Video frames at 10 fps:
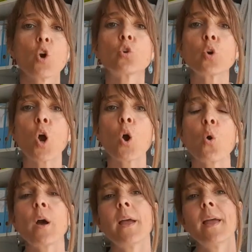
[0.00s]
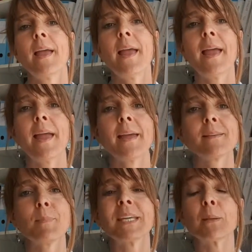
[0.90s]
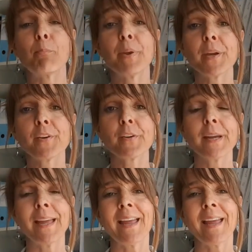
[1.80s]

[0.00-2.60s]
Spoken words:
grow, and make it bigger.